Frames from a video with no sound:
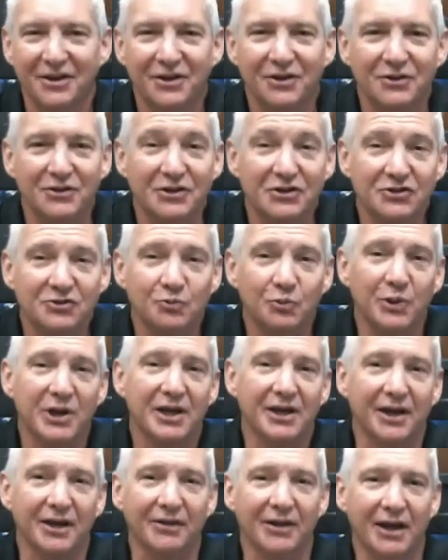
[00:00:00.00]
This week,
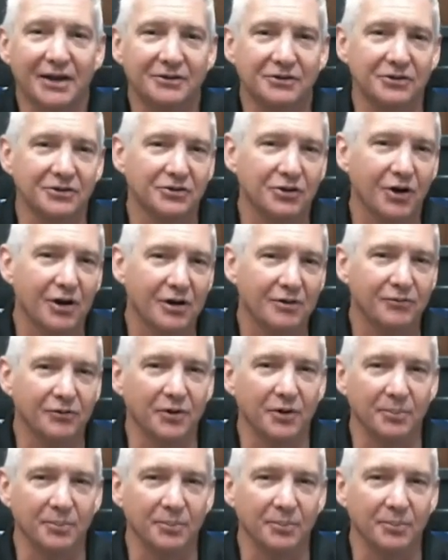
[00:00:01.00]
I'd like to talk for a